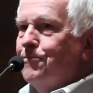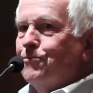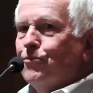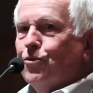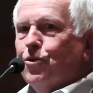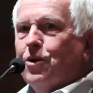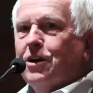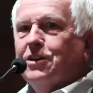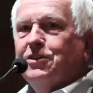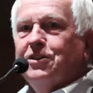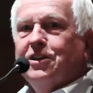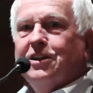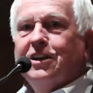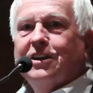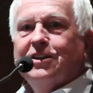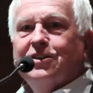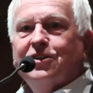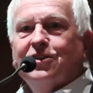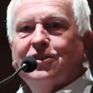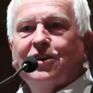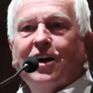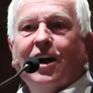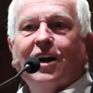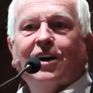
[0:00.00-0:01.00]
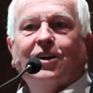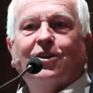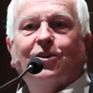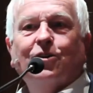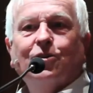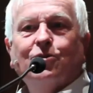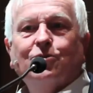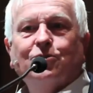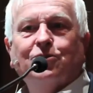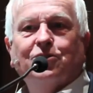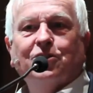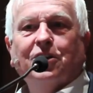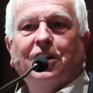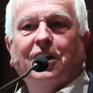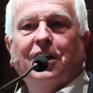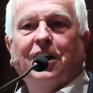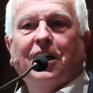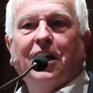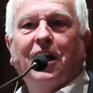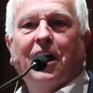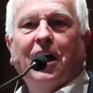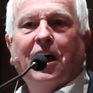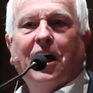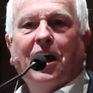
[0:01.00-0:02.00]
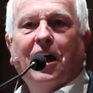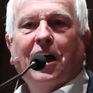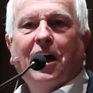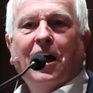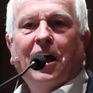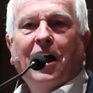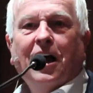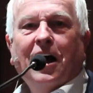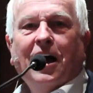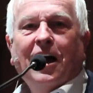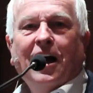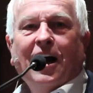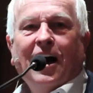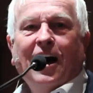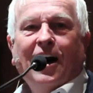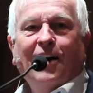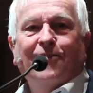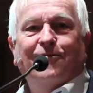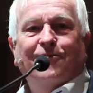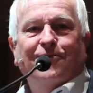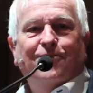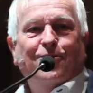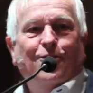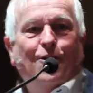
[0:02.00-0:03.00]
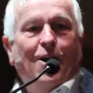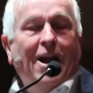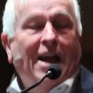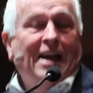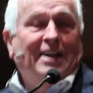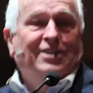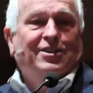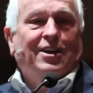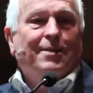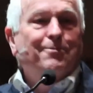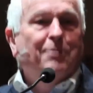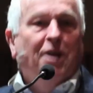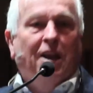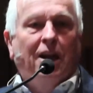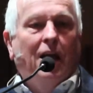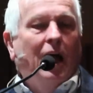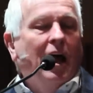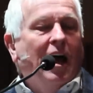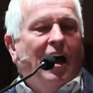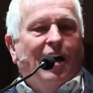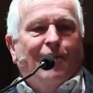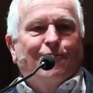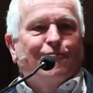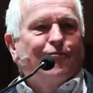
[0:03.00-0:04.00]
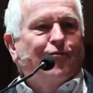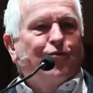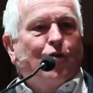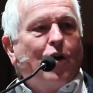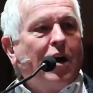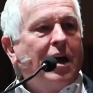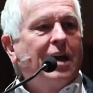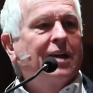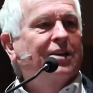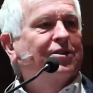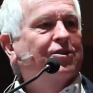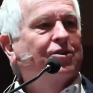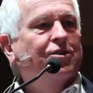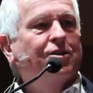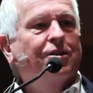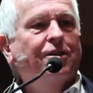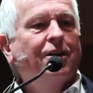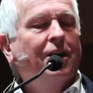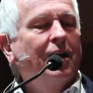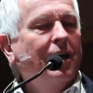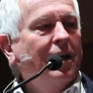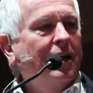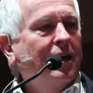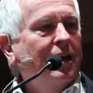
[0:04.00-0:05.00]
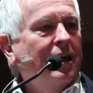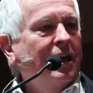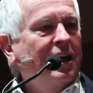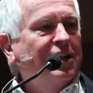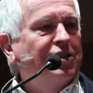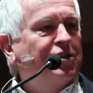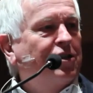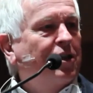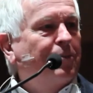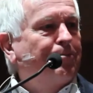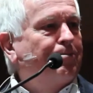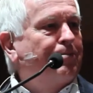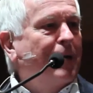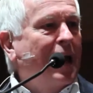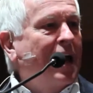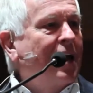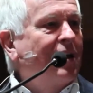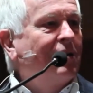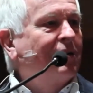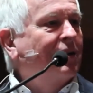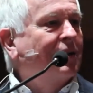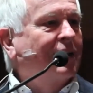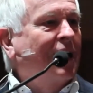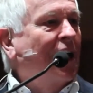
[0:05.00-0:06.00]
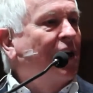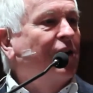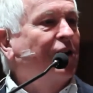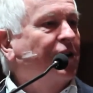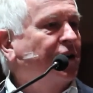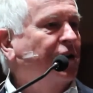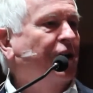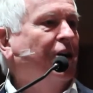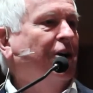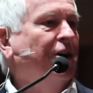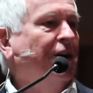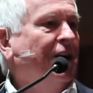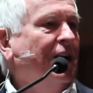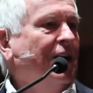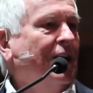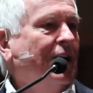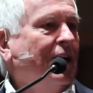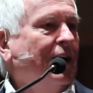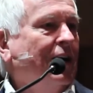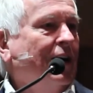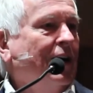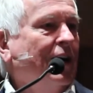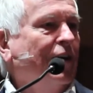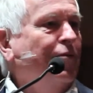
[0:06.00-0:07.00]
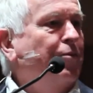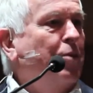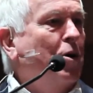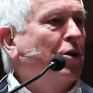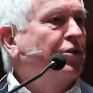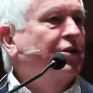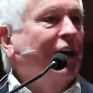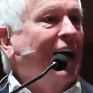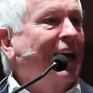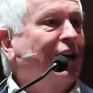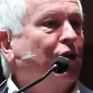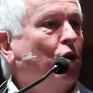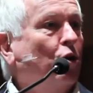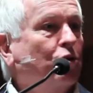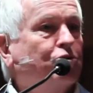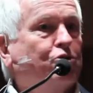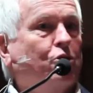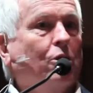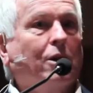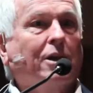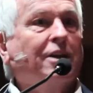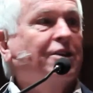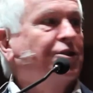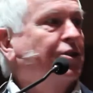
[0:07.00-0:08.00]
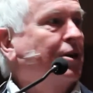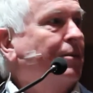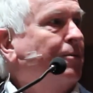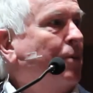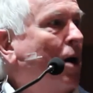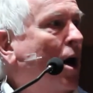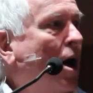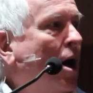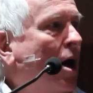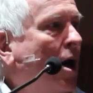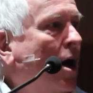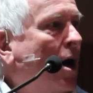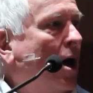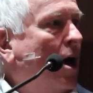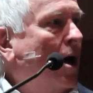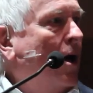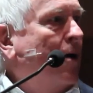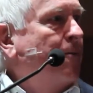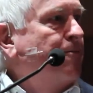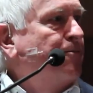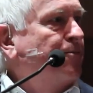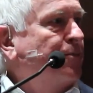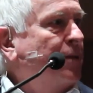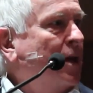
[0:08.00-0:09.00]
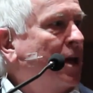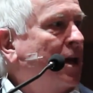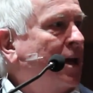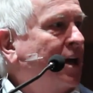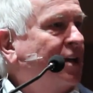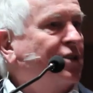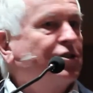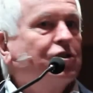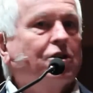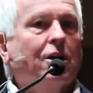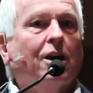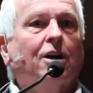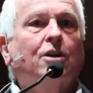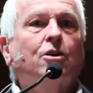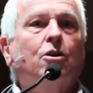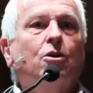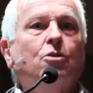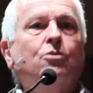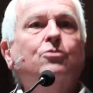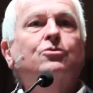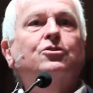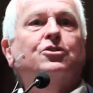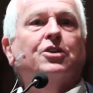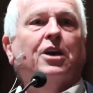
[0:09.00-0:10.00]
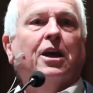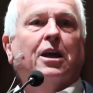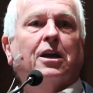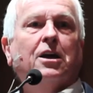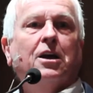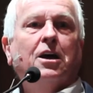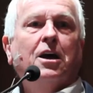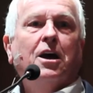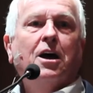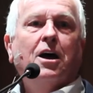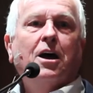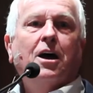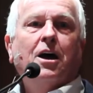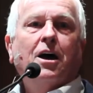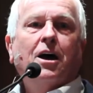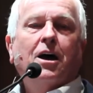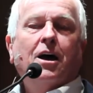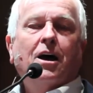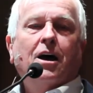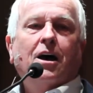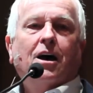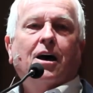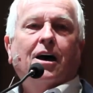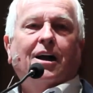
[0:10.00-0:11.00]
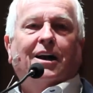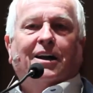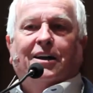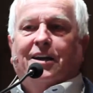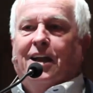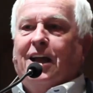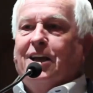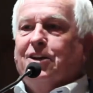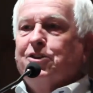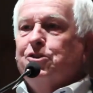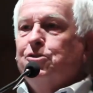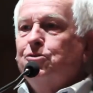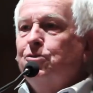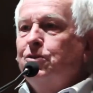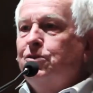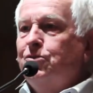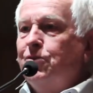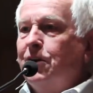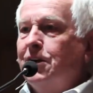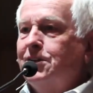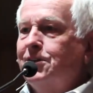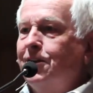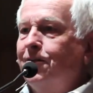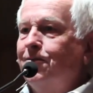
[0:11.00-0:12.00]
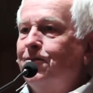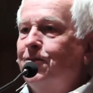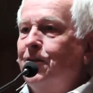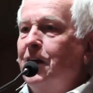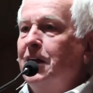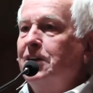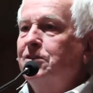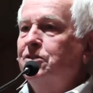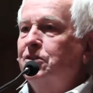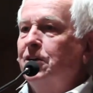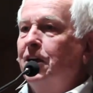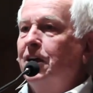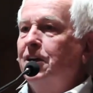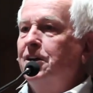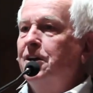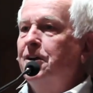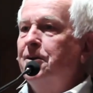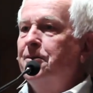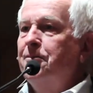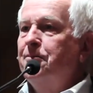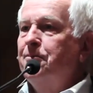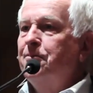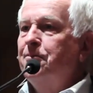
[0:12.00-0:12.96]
President Sarkozy of France, I mean, France is the banner carrier of multiculturalism. And Sarkozy, on a national address in France, said,